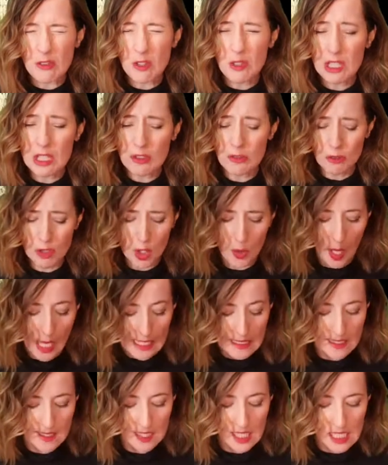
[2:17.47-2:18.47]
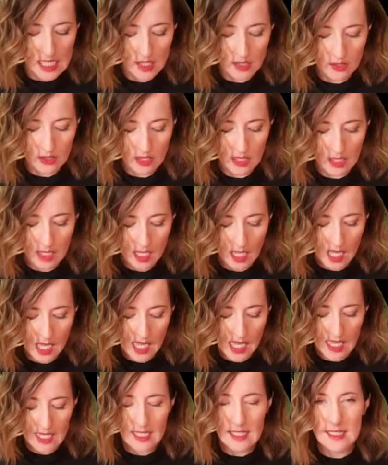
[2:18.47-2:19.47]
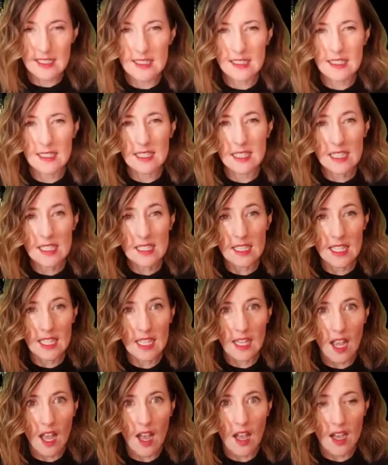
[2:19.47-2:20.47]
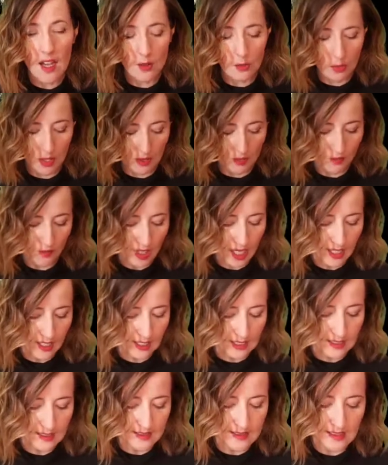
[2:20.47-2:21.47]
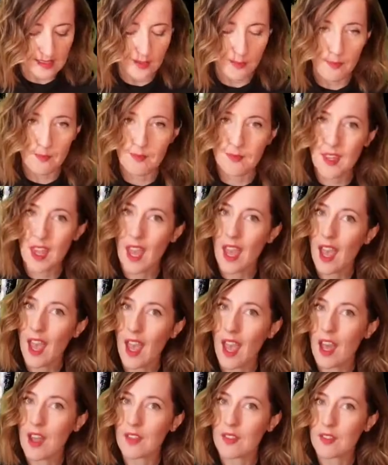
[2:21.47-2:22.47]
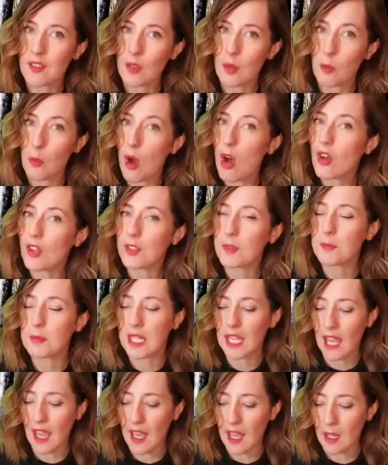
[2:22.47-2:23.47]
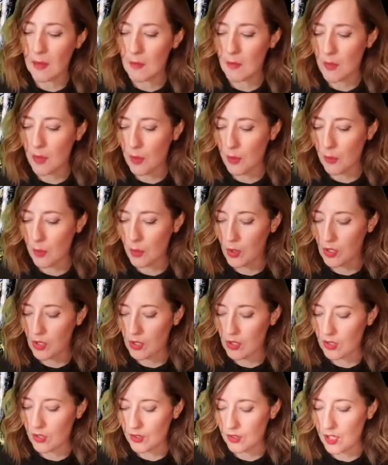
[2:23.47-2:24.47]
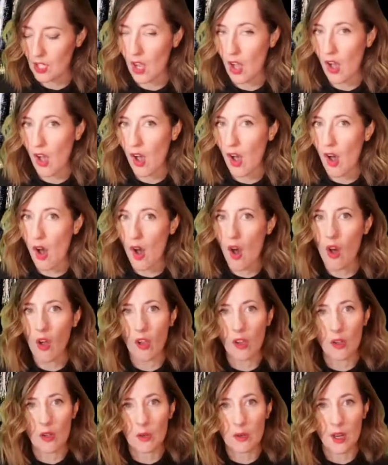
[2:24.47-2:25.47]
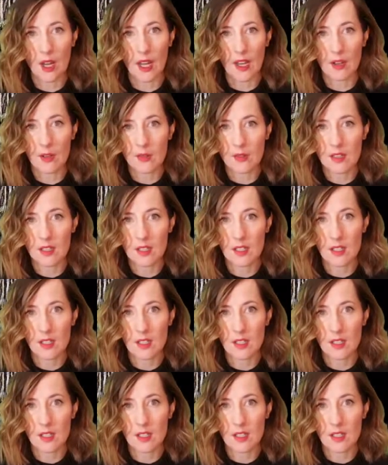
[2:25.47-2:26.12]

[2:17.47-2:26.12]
grew and grew until his ceiling hung with vines. And the walls became the world all around.